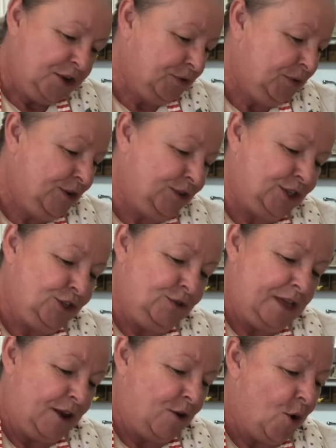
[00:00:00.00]
We used to do
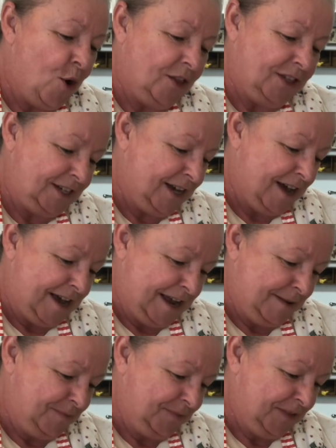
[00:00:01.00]
that all the
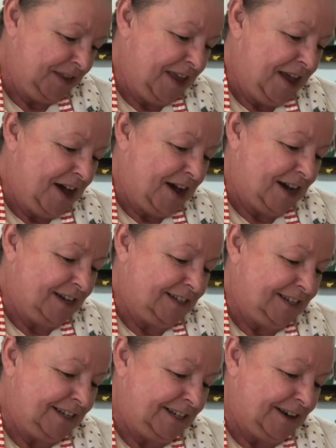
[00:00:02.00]
time
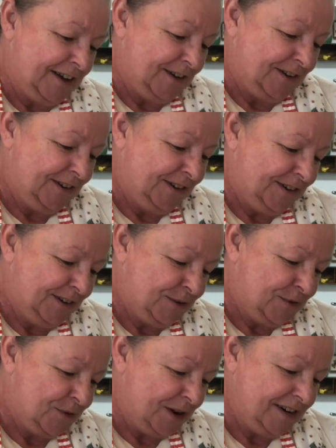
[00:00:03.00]
until
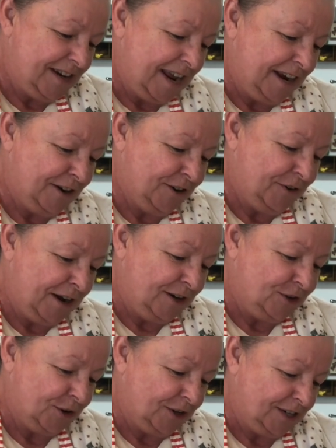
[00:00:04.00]
one day her
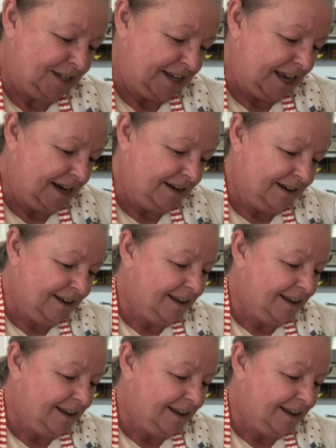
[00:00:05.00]
granddaughter said,